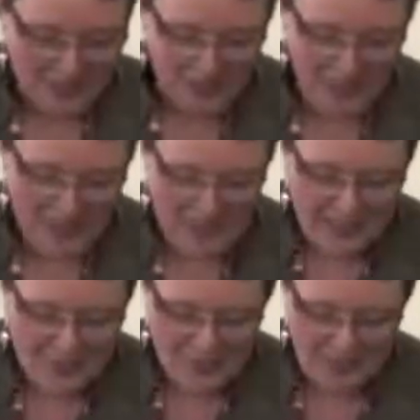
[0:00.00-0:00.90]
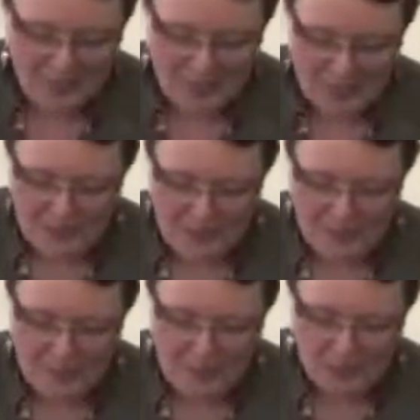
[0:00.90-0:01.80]
When I teach in
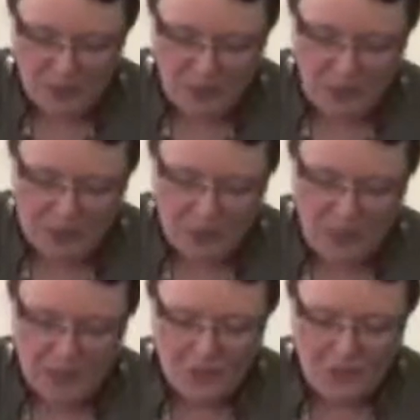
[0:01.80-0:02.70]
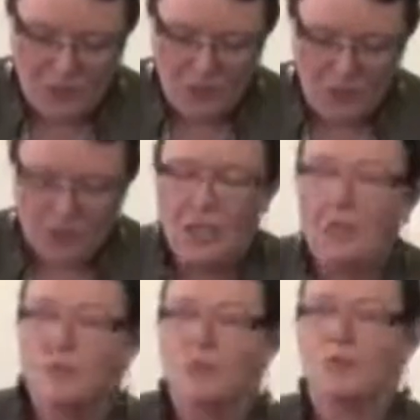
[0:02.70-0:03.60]
companies, people always say, Rhonda, we know which
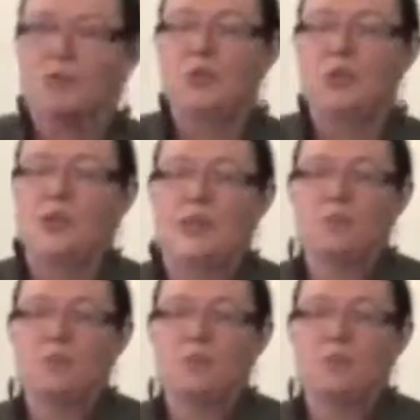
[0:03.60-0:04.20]
conference room you're in.